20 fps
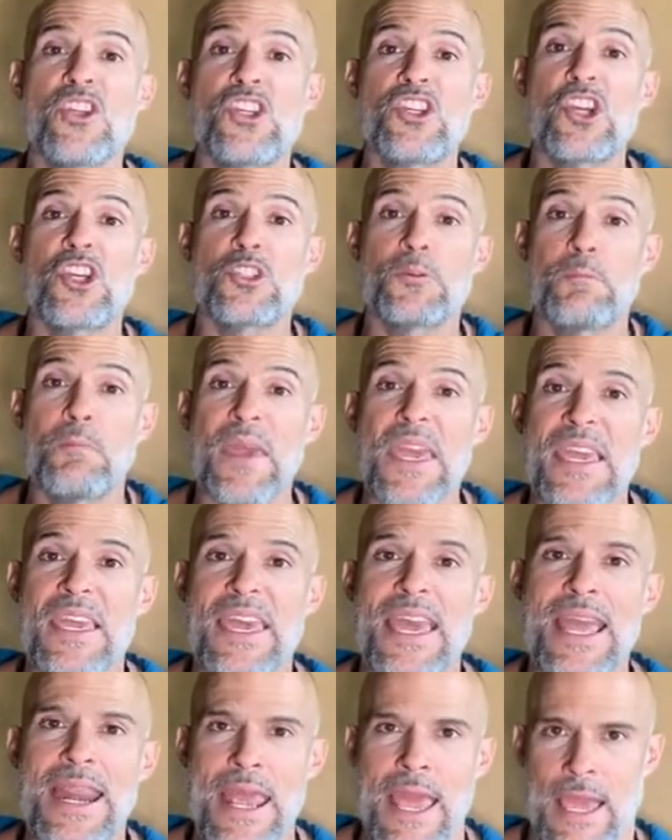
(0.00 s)
just
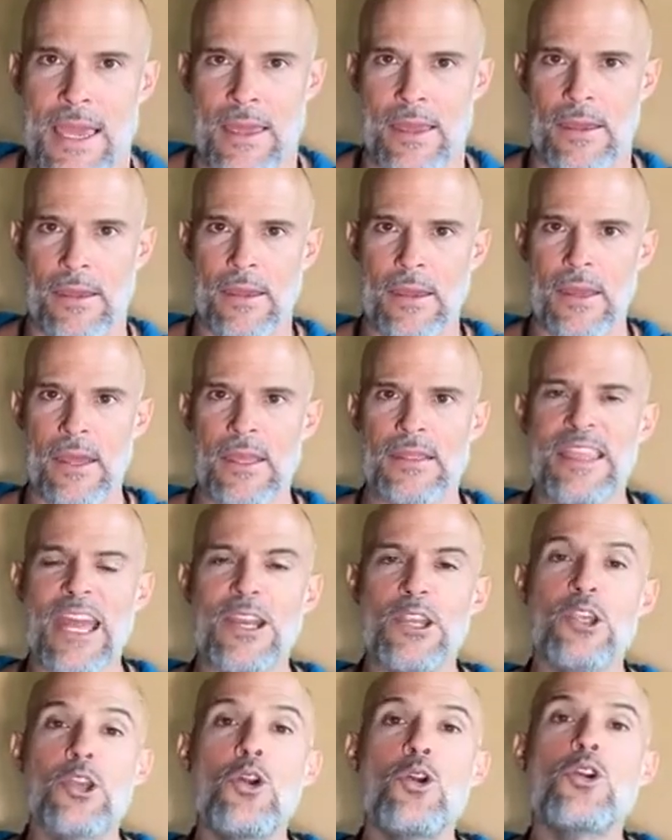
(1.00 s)
beginning. The
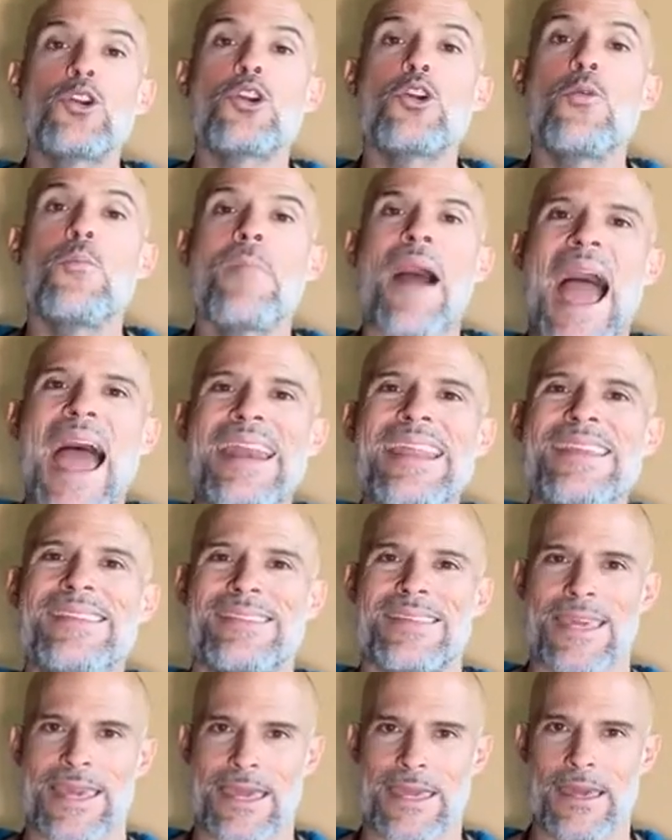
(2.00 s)
new
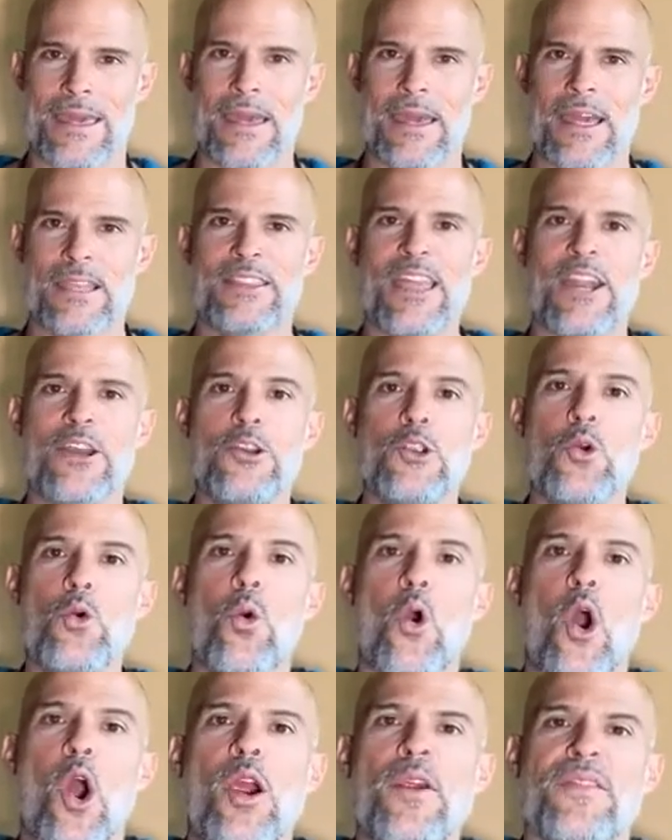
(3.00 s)
humanity, the
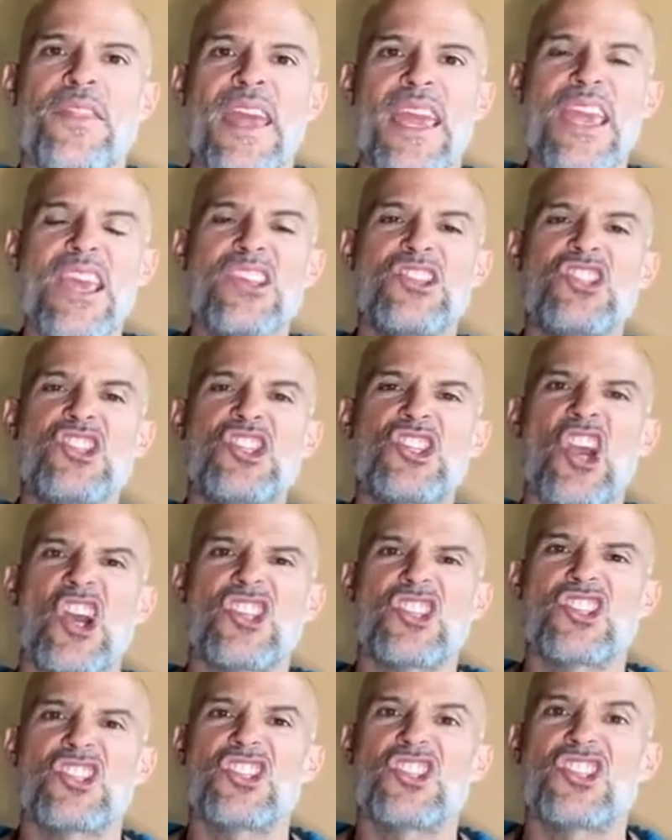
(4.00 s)
new earth is
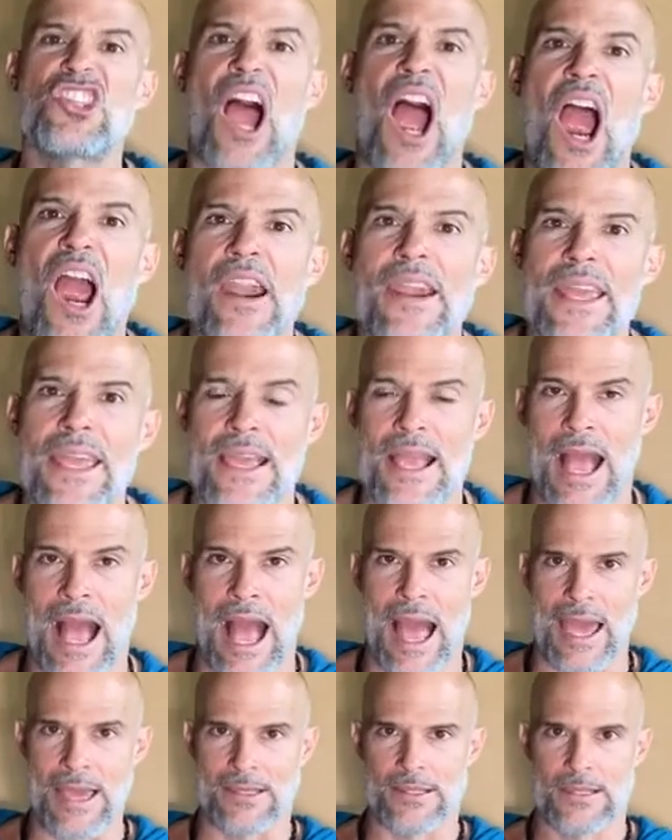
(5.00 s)
just starting,
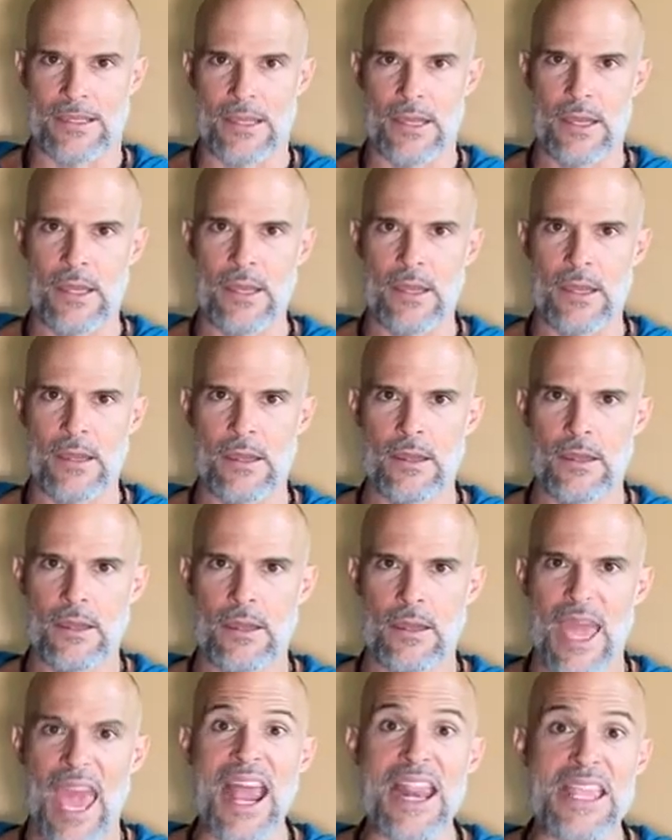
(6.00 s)
guys.
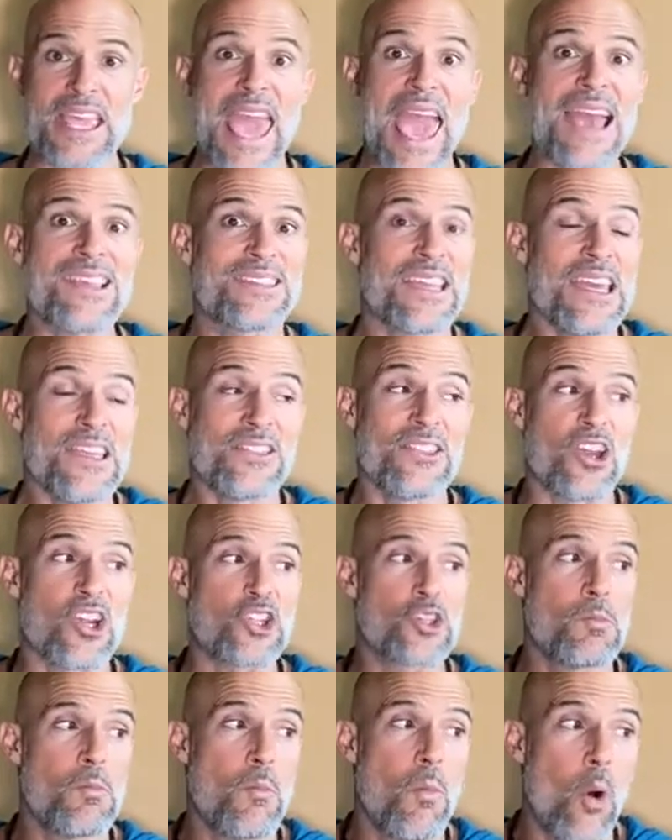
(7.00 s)
And yes,
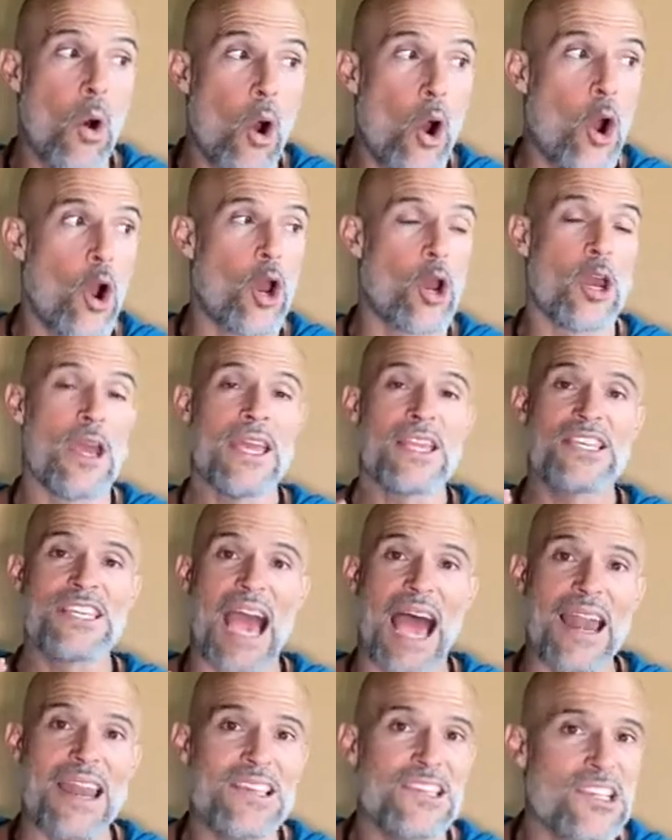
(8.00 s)
there's more
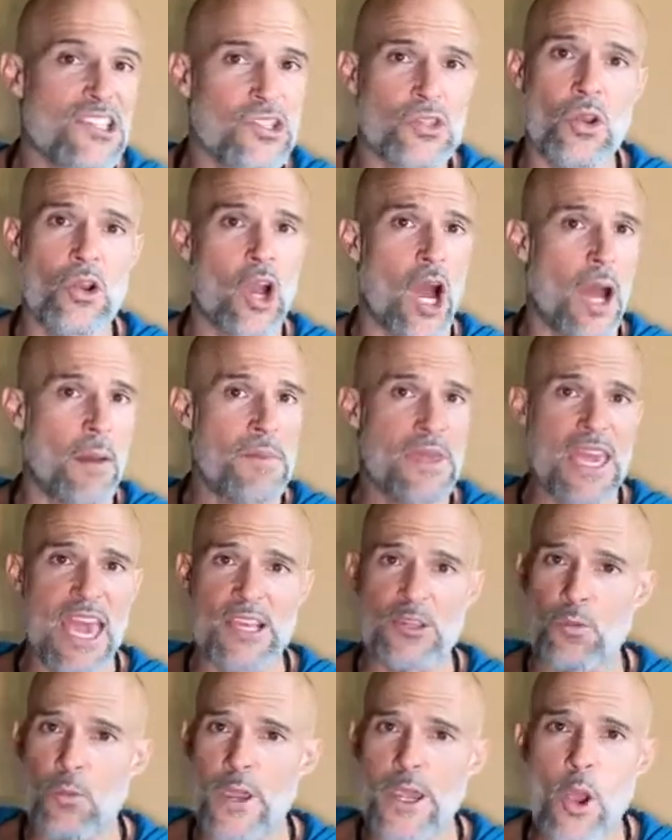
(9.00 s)
challenges to come.
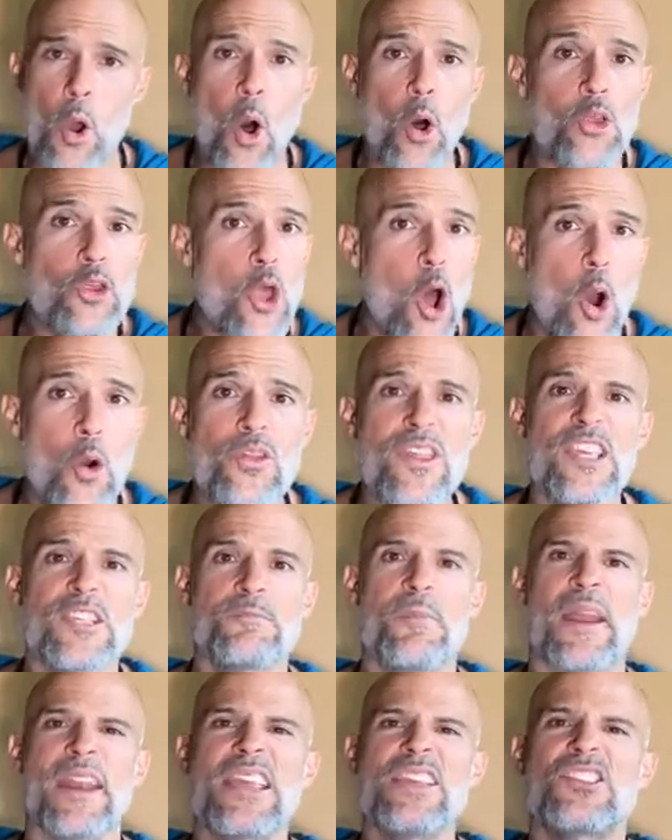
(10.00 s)
Yes, we all know
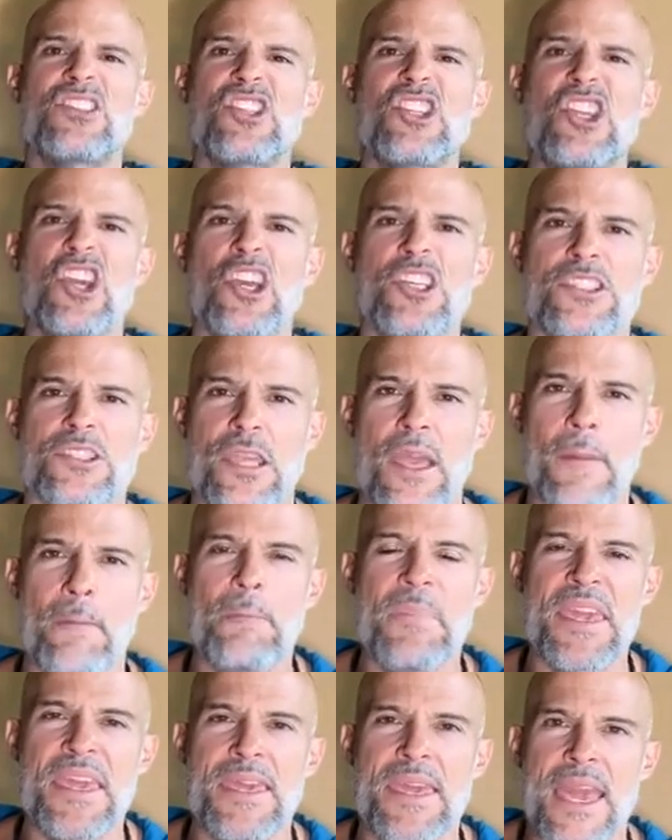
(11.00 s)
this, but it's just
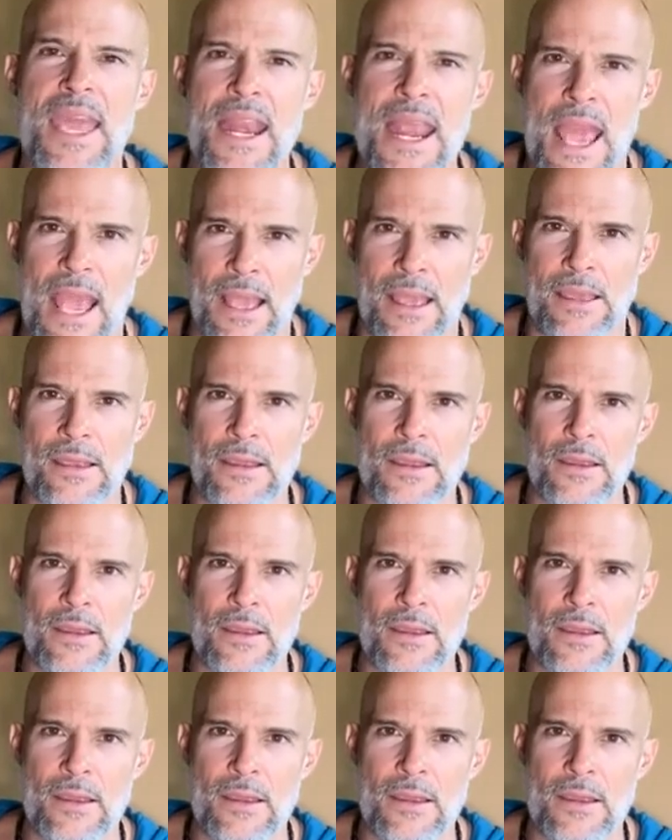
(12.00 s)
beginning,